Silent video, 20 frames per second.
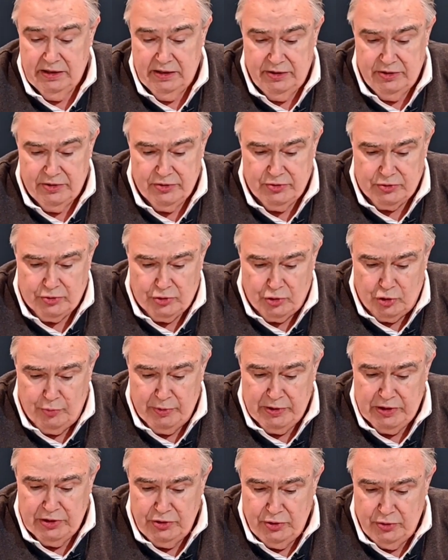and
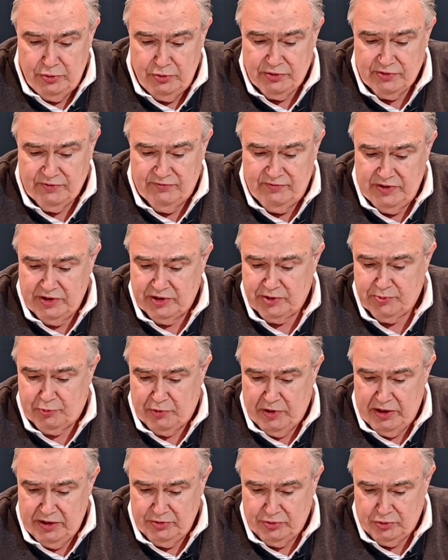disturbing news of Nick's
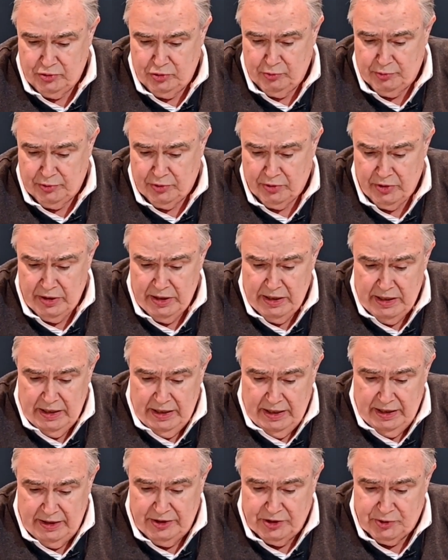brain tumor
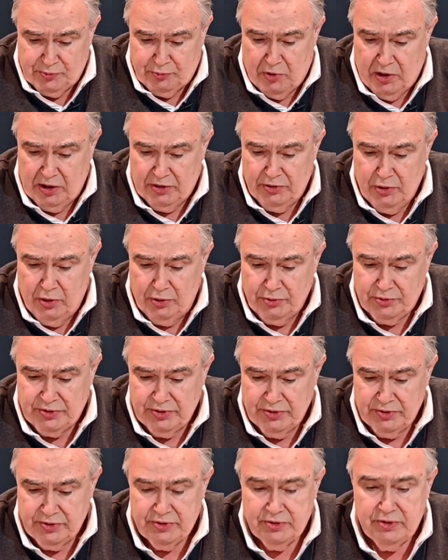and its
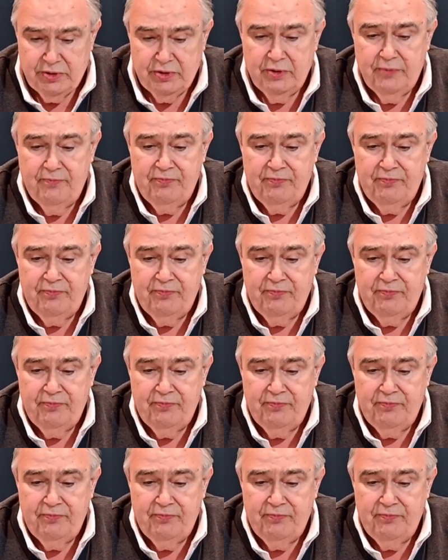prognosis,